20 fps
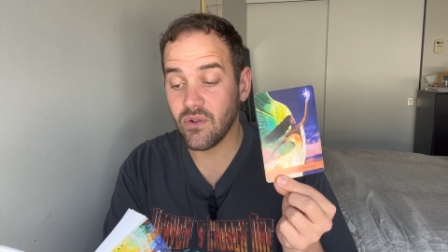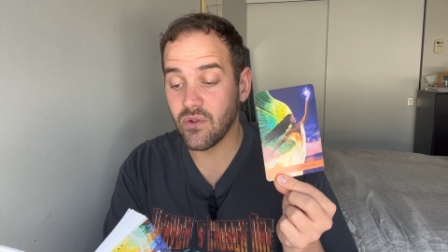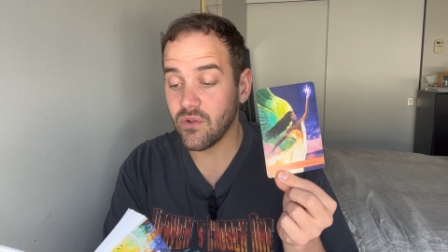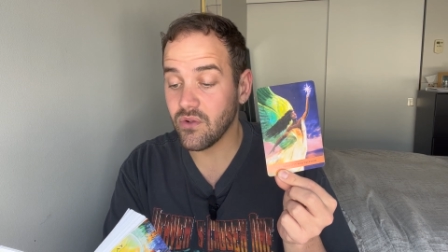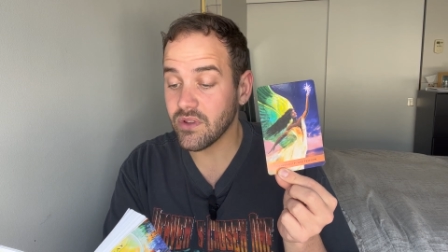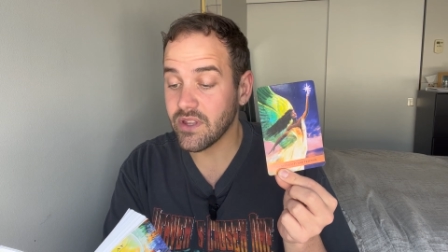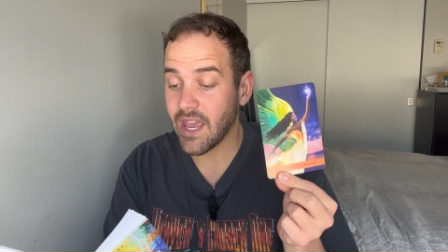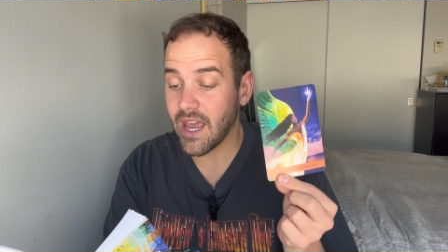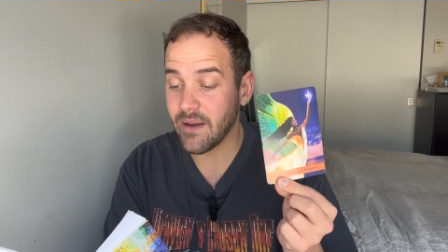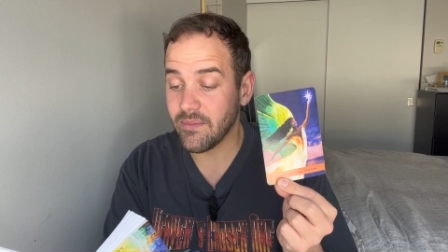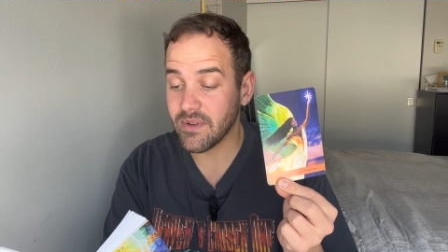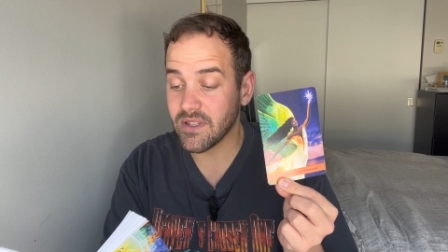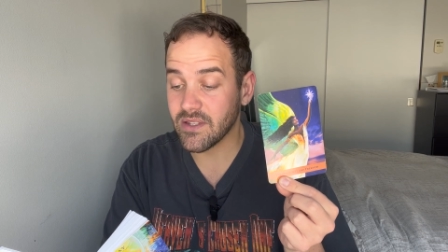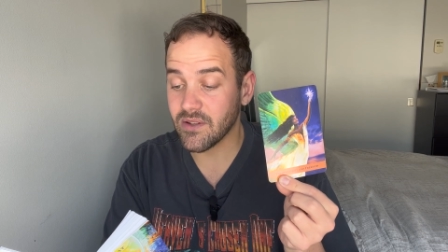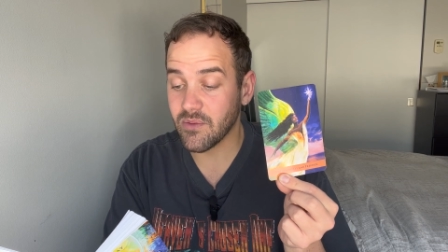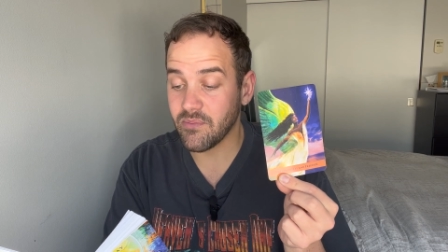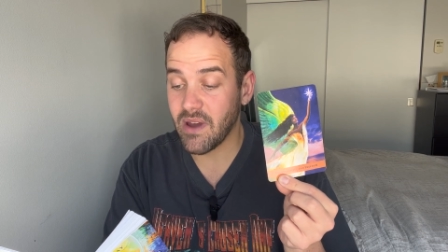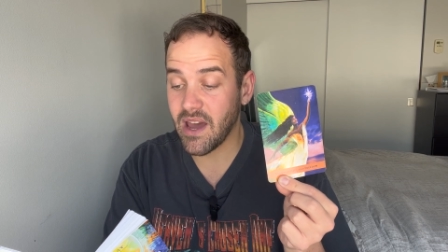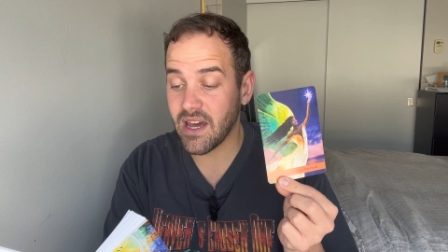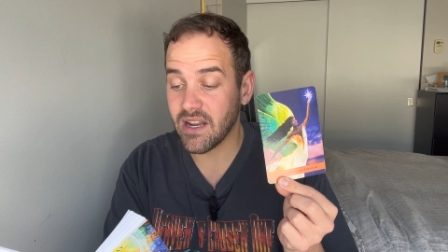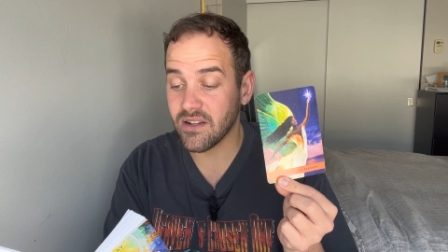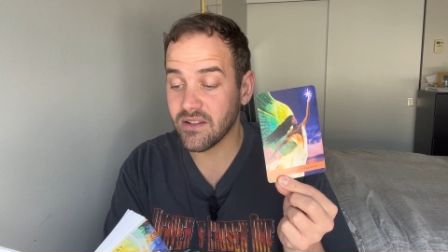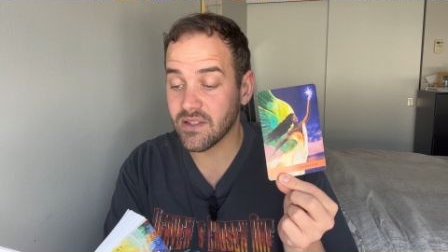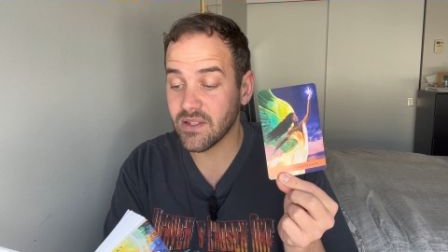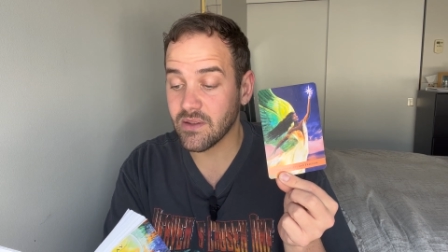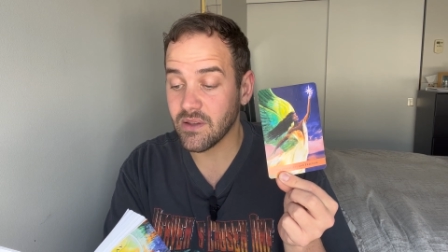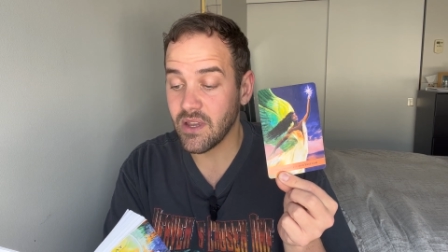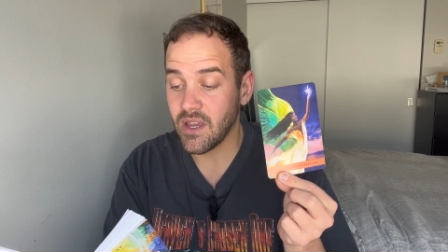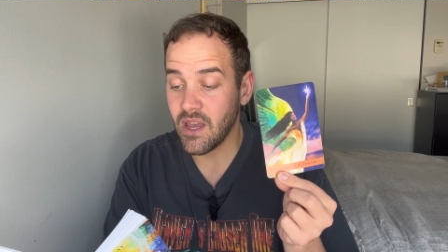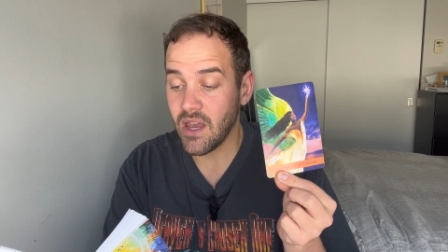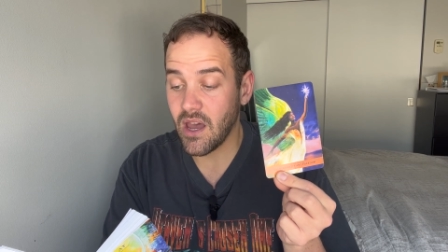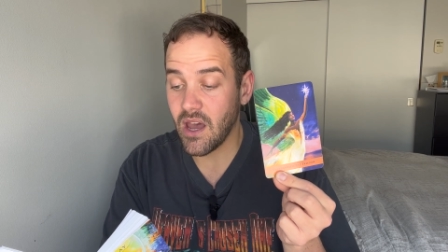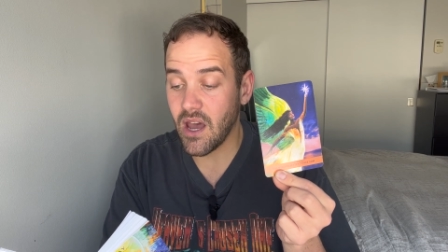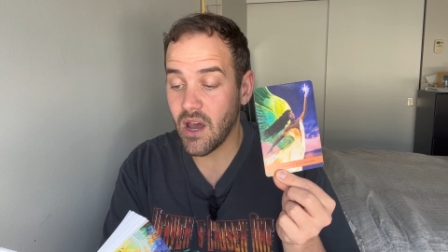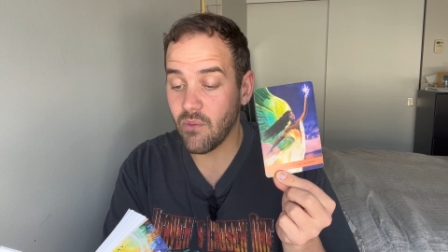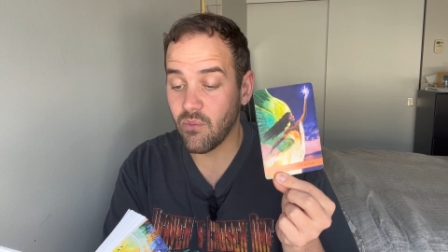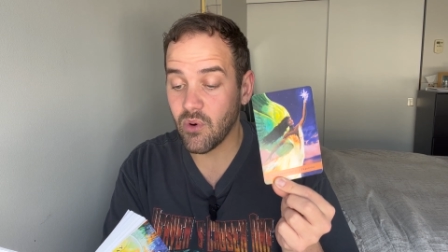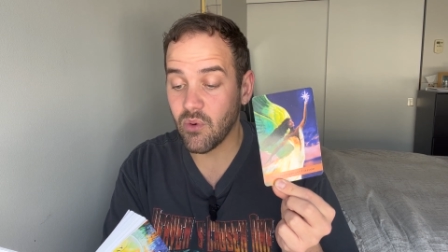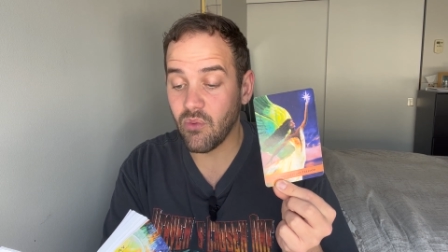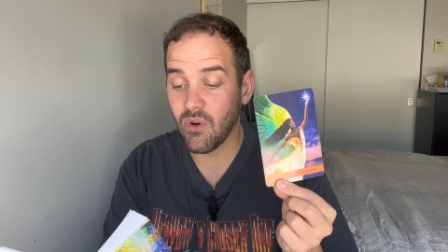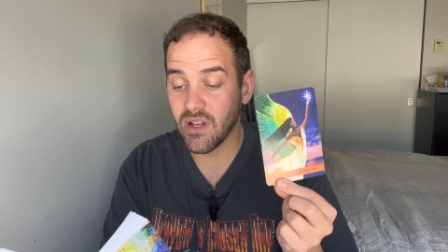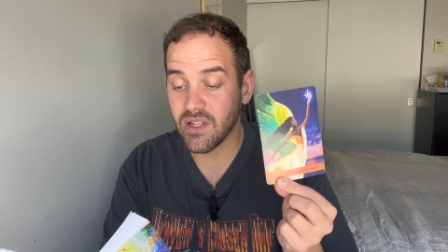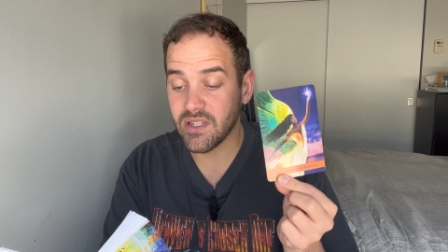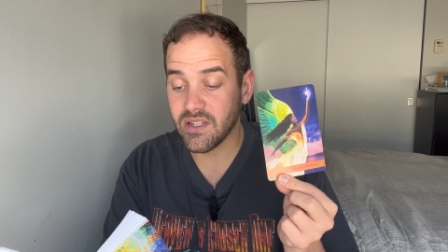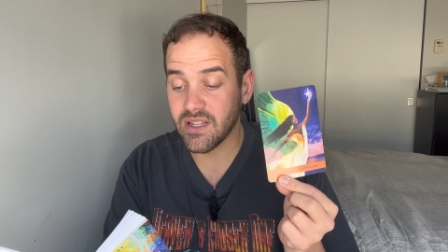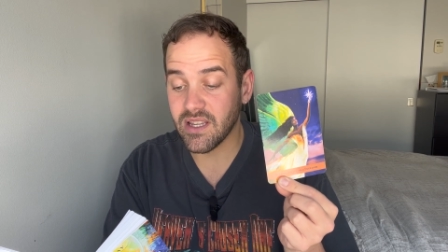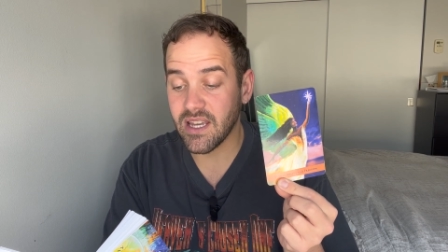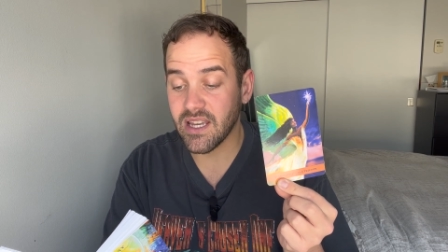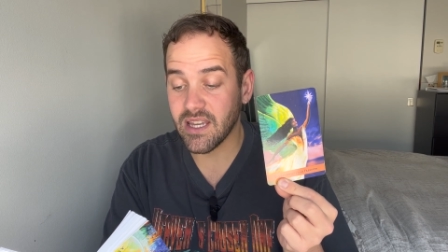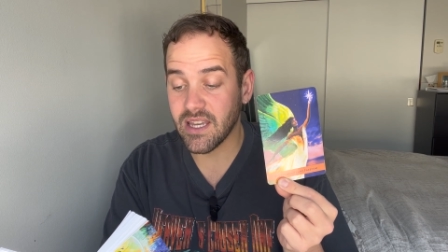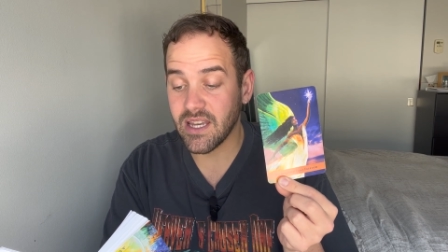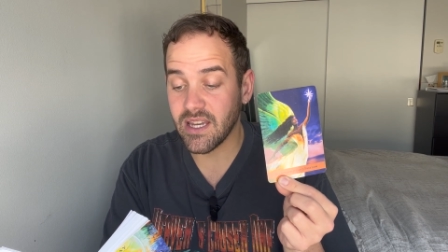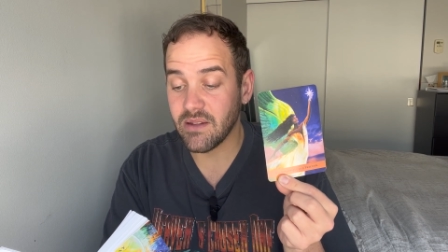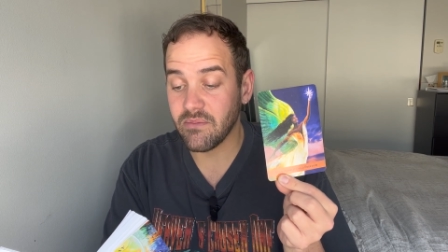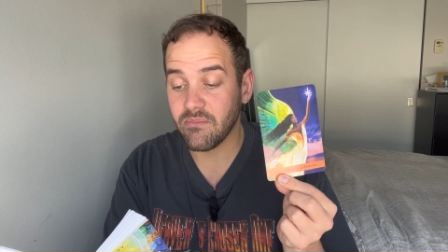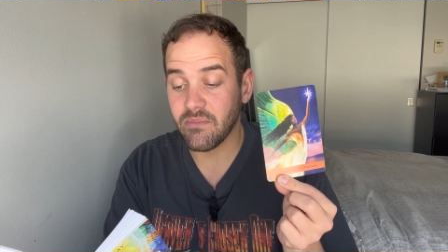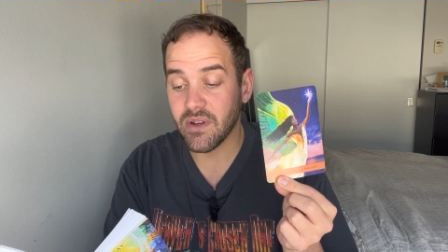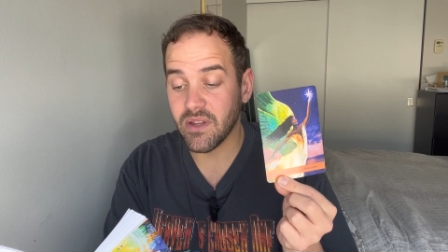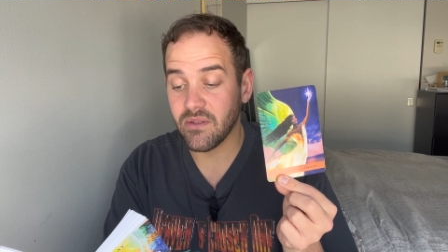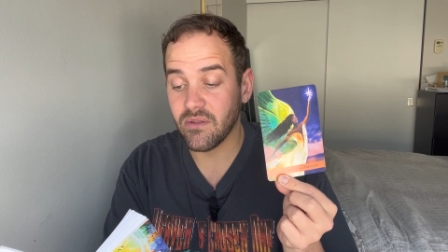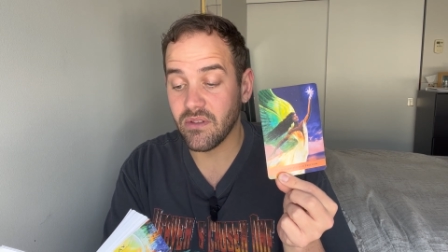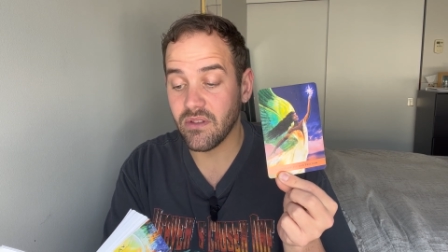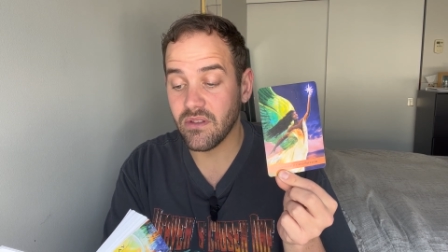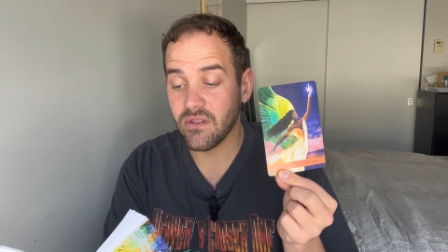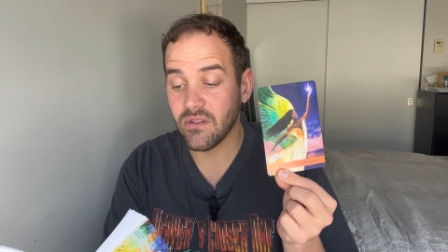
old habits or patterns uh, will want to kick in, but